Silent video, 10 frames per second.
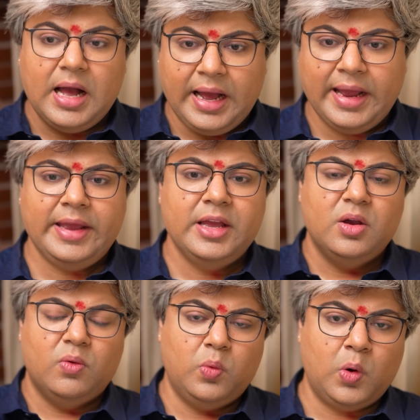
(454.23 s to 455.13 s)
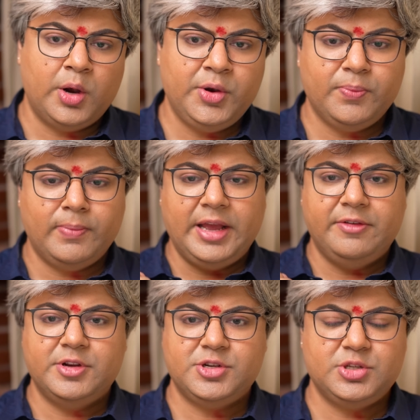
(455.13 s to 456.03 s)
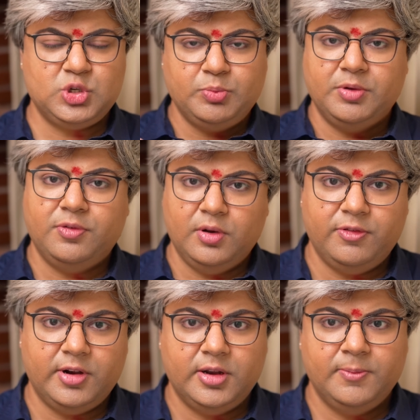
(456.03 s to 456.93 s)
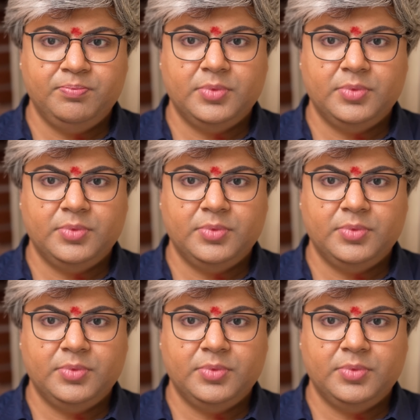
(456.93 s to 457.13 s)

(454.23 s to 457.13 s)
I want my wishes to be fulfilled,